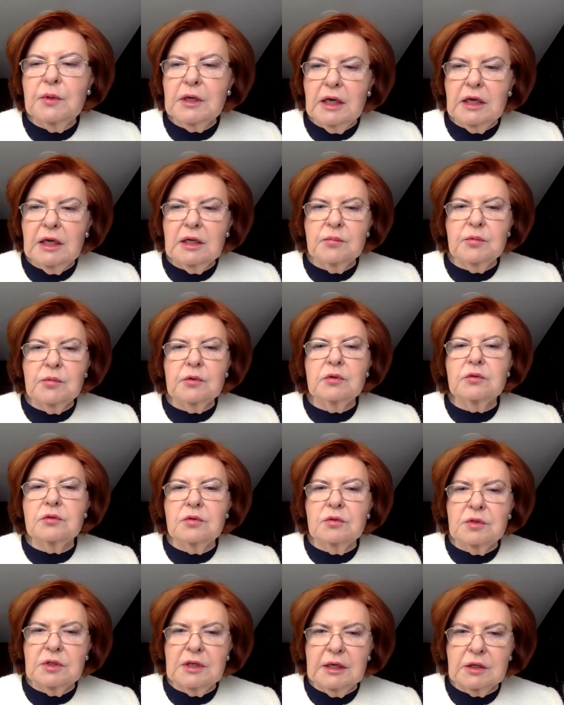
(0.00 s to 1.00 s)
able
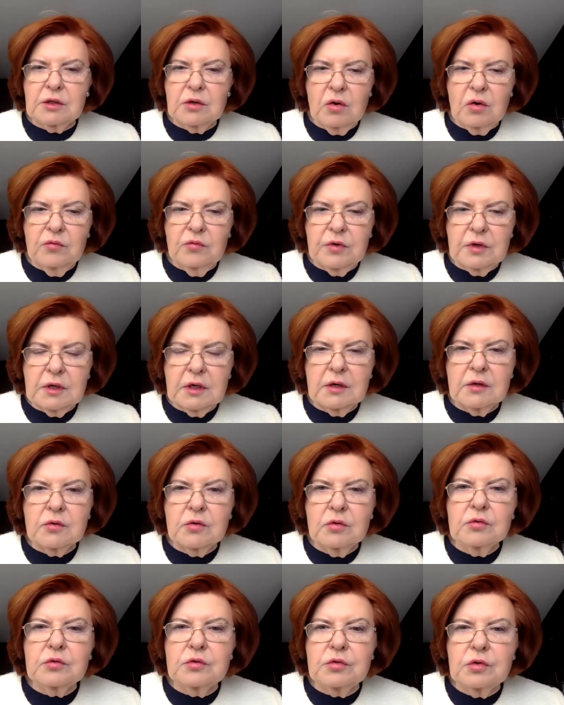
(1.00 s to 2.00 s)
to take over
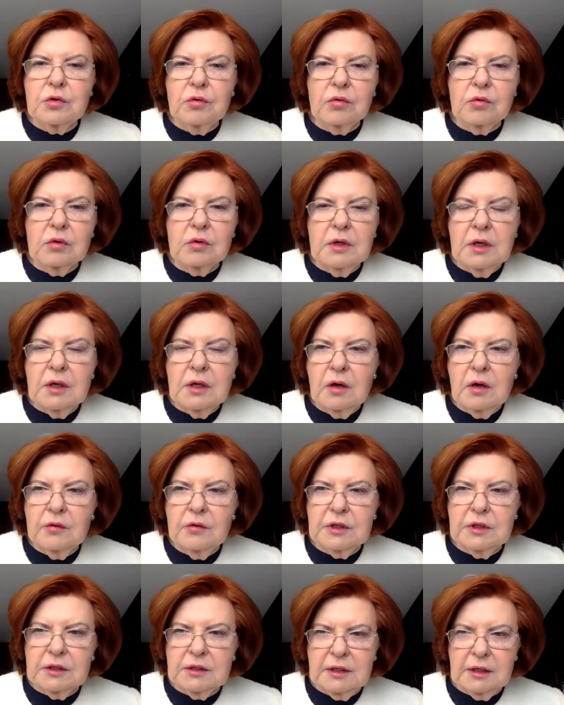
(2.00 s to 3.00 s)
control
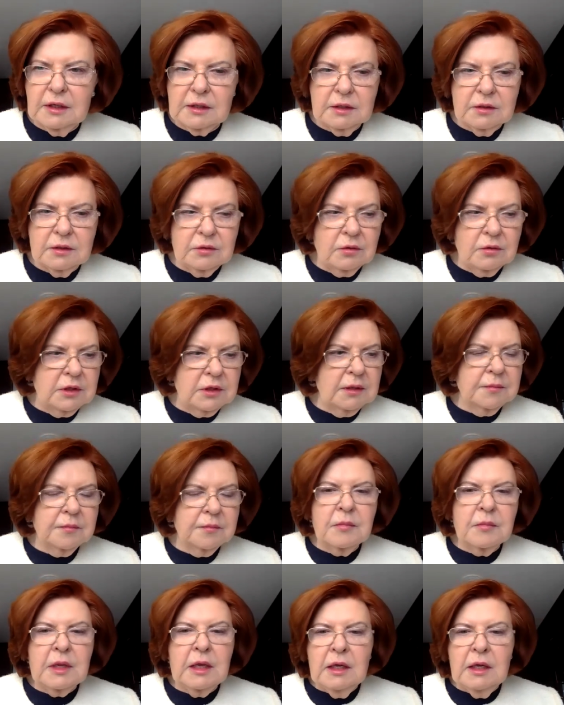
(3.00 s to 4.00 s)
of their territory.
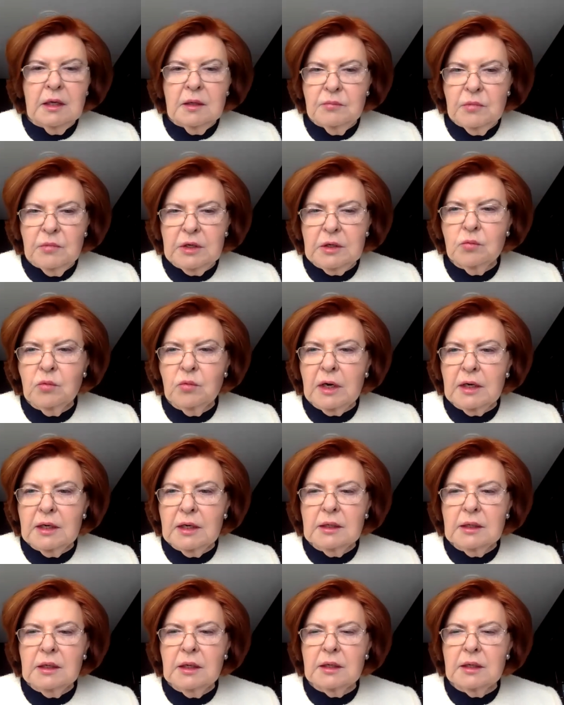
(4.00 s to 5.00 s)

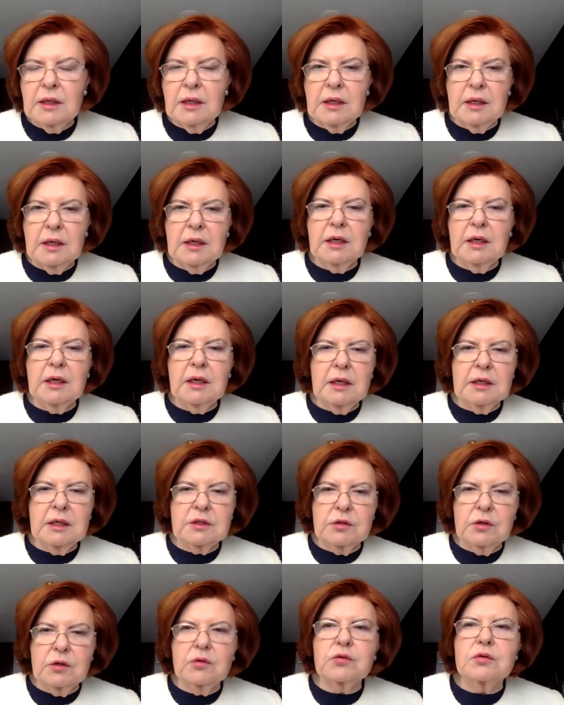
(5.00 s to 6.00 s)
Meanwhile,
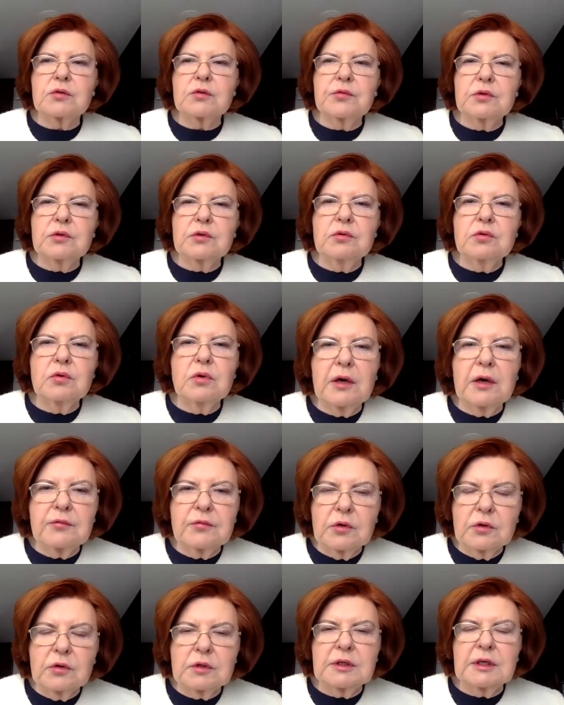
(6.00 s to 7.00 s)
as those of you who have
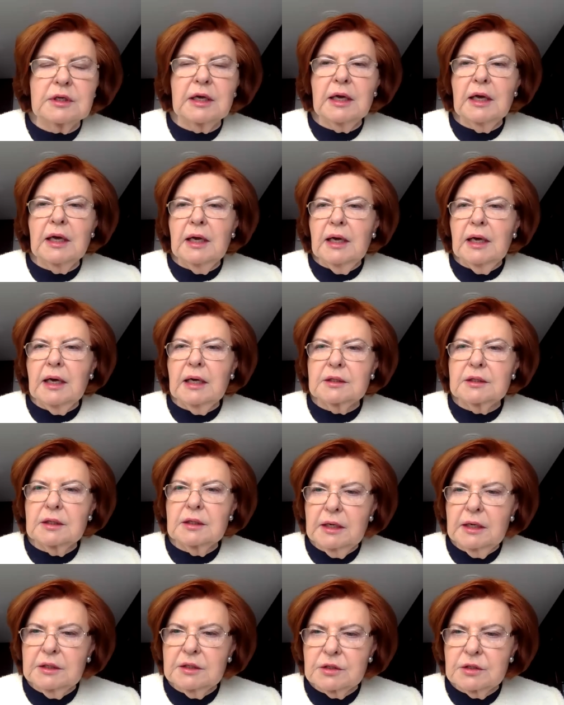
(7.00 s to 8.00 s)
looked at the
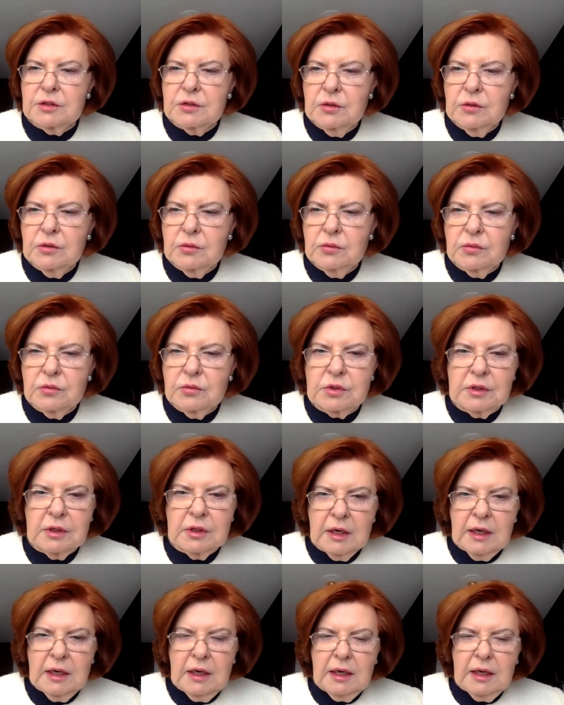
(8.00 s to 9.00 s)
latest news
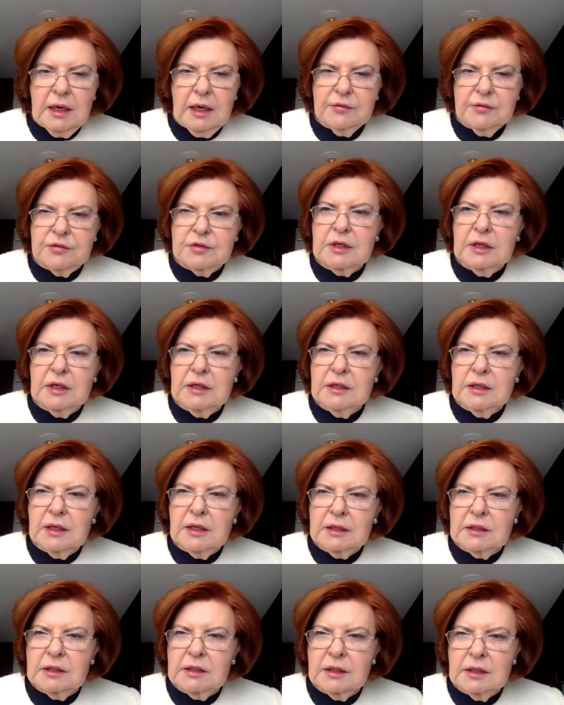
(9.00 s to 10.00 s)
have seen
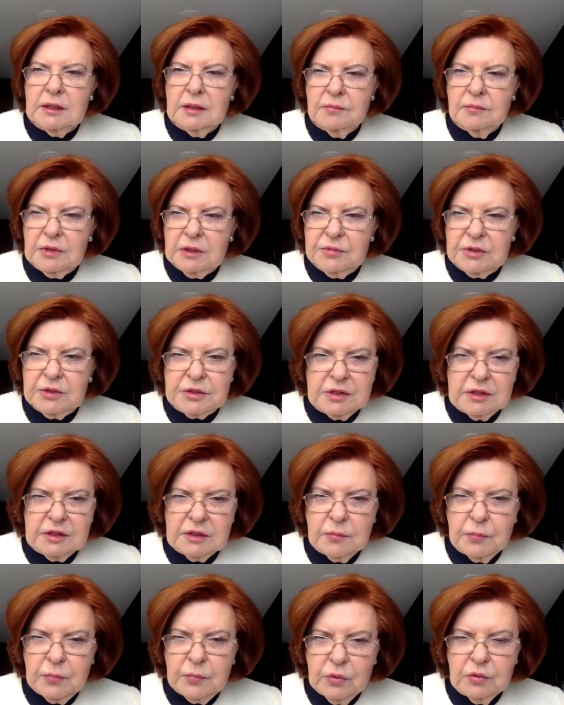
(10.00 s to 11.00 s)
that BBC
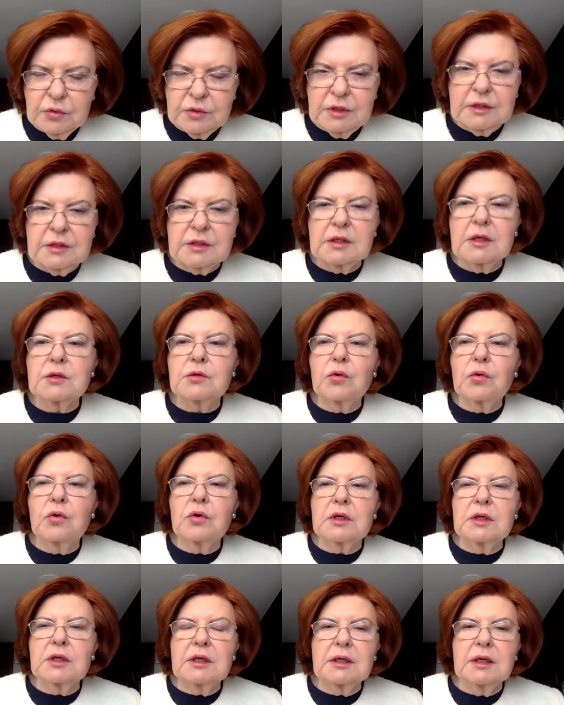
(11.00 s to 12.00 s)
reporters, in
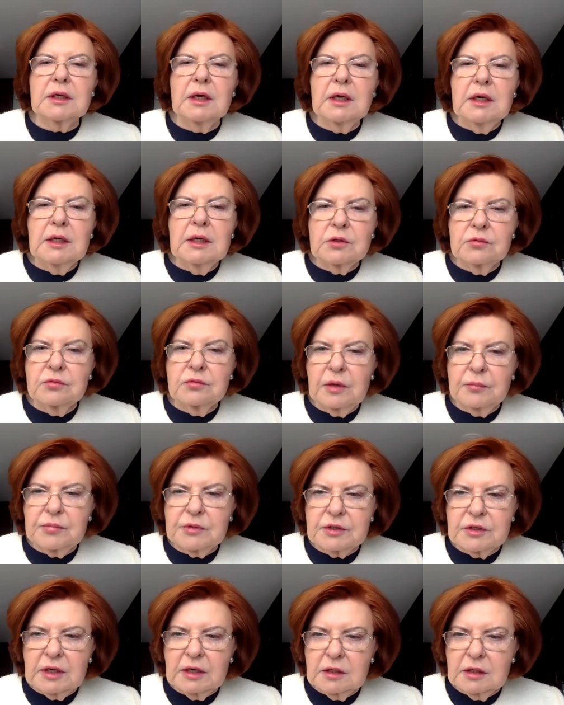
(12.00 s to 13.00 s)
talking to
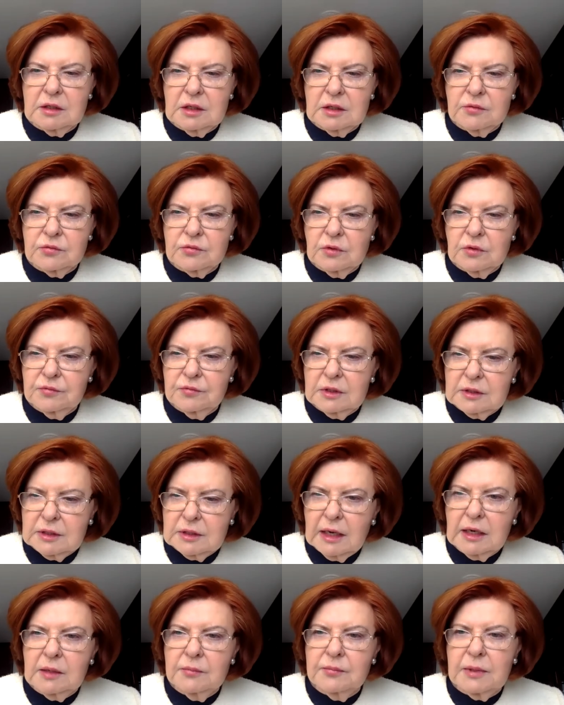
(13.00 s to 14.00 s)
representatives of the
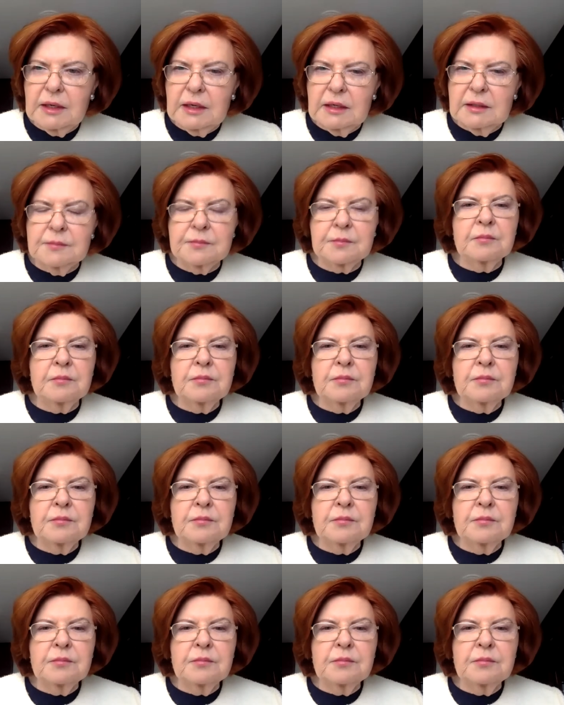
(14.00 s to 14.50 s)
Taliban,